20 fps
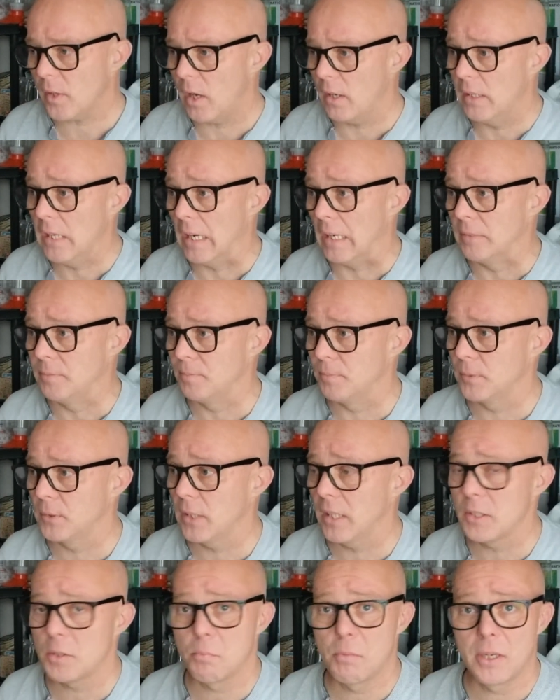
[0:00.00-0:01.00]

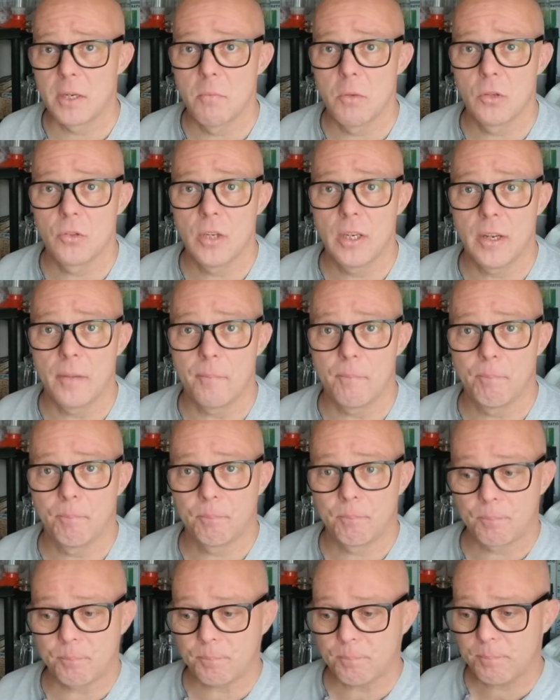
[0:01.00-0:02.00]
So that's pretty much it,
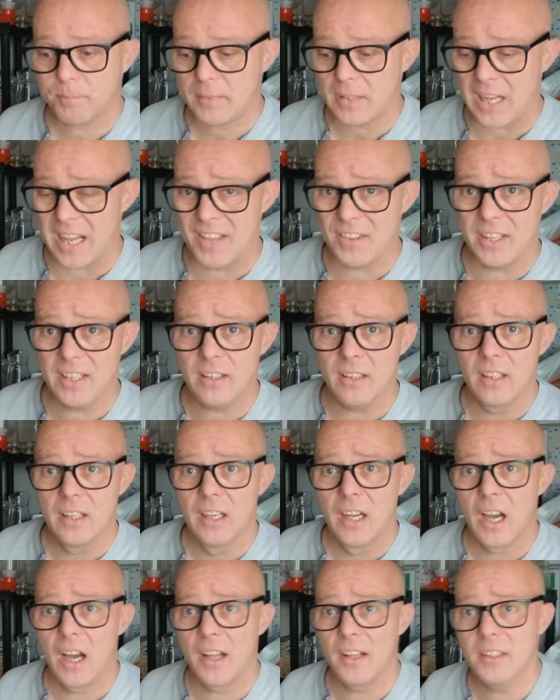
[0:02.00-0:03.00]
I think.
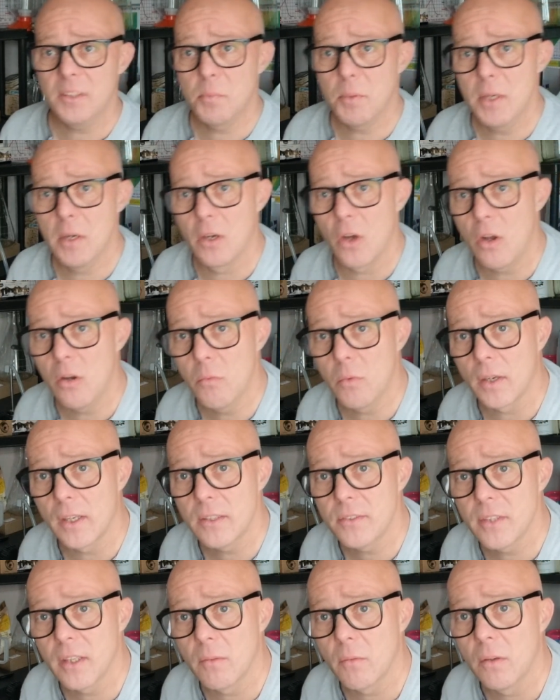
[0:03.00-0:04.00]
It's been a long one,
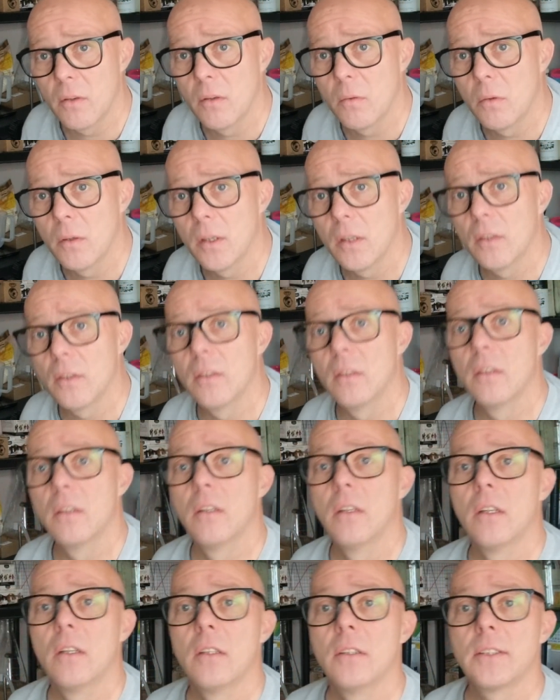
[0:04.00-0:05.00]
hasn't it? Where are we on?
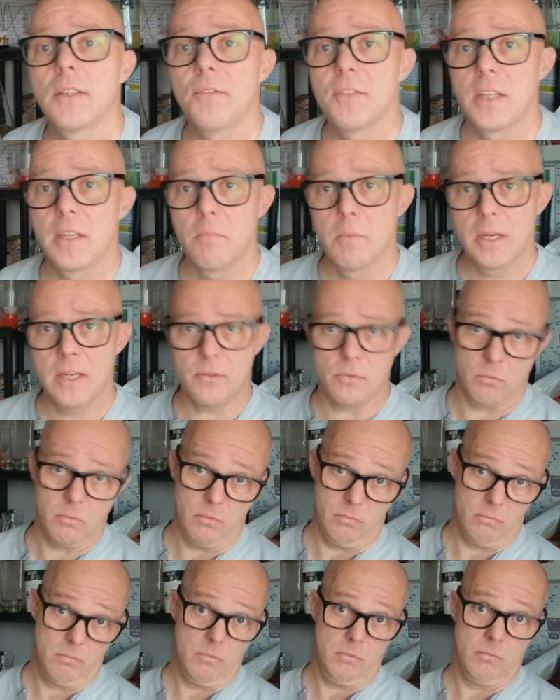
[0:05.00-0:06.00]
17 minutes?
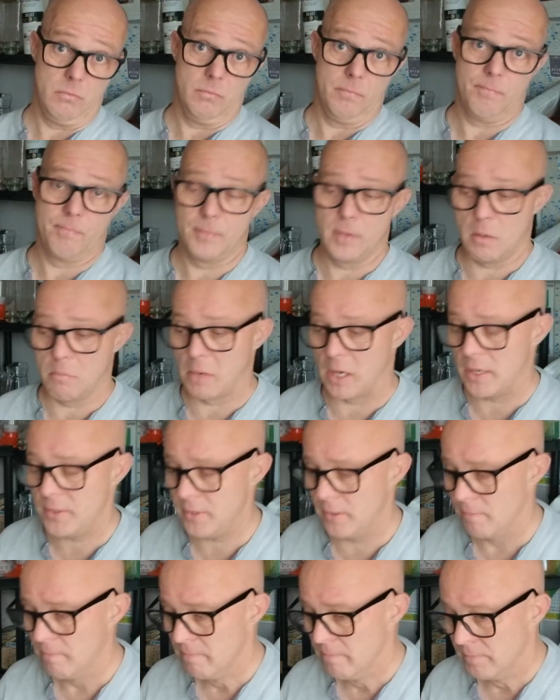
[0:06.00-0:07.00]
Not bad.
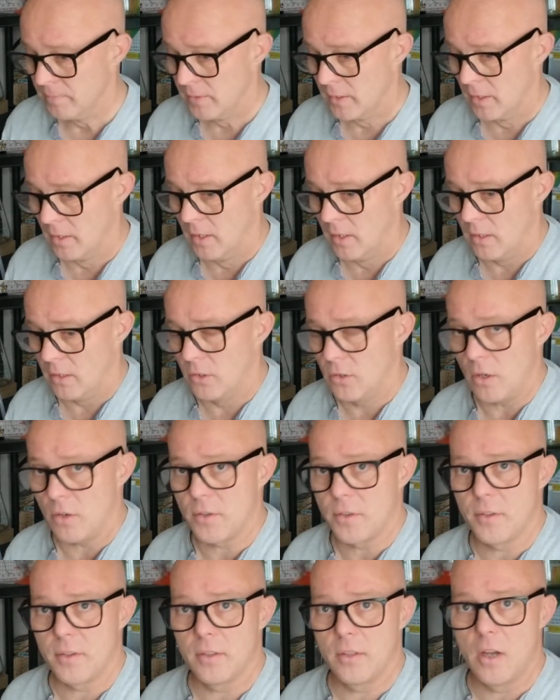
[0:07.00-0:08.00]

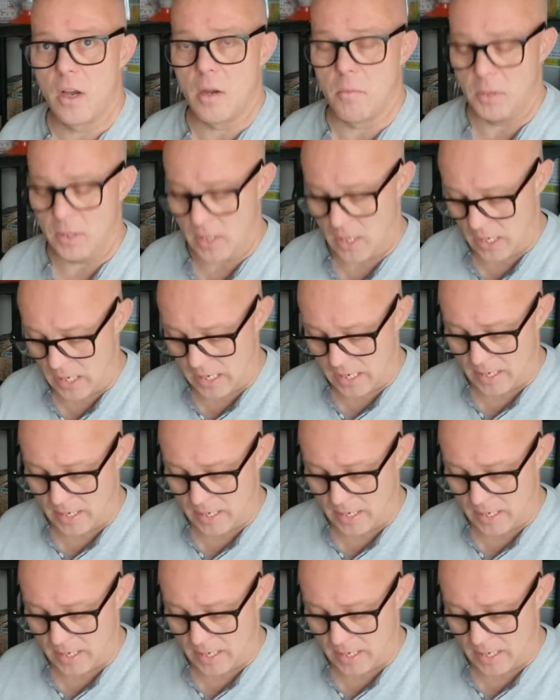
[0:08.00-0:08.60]
Shorter than normal.